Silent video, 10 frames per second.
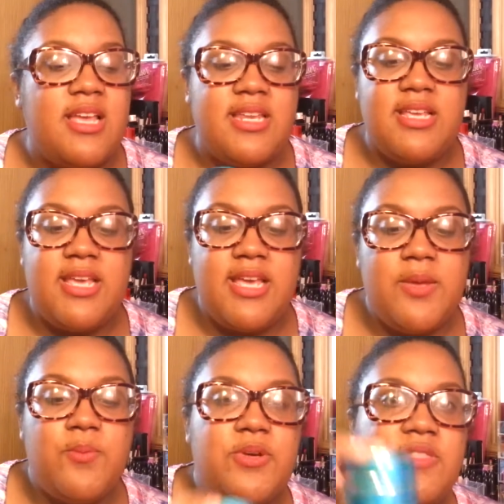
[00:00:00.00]
and it
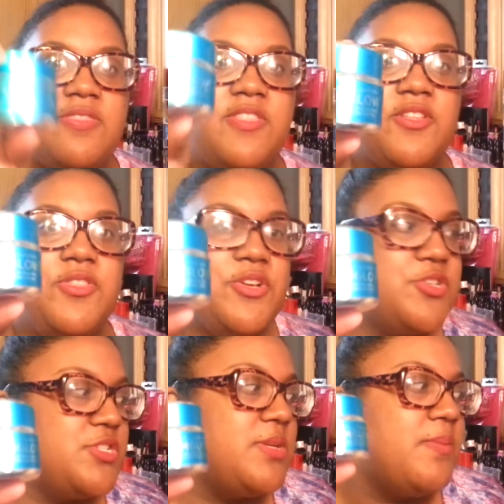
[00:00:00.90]
came with the
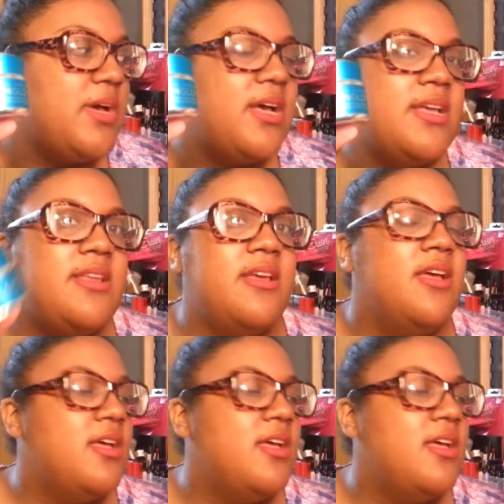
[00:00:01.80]
Thirsty Mud,